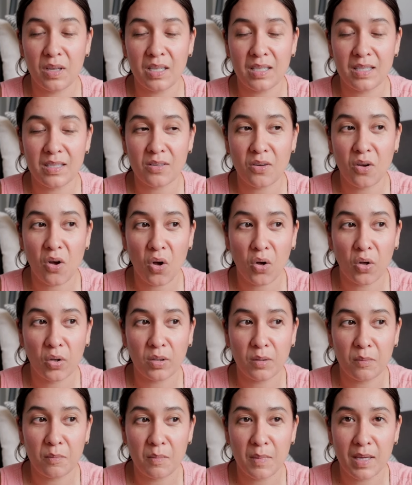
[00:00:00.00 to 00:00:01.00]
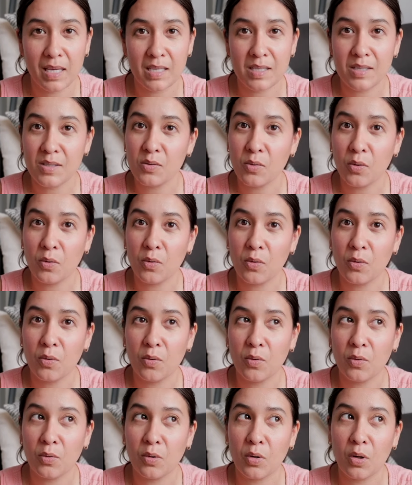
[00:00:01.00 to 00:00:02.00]
It's called
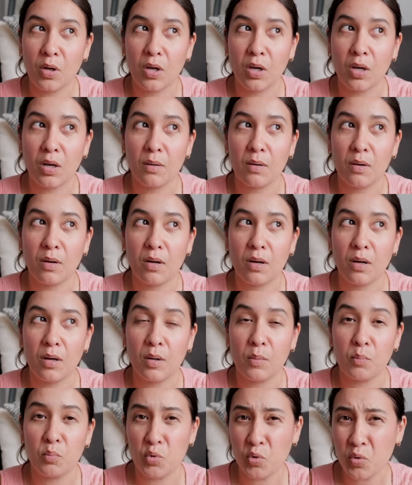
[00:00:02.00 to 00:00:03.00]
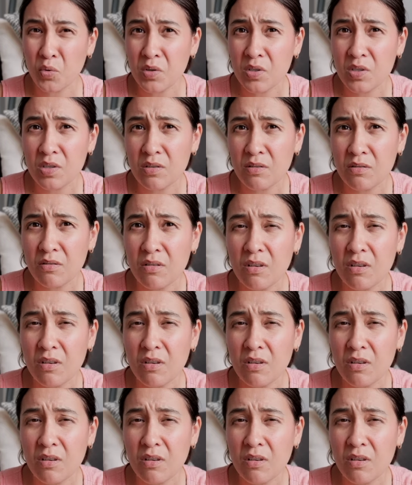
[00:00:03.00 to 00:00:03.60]
Maison uh, uh, Mooks.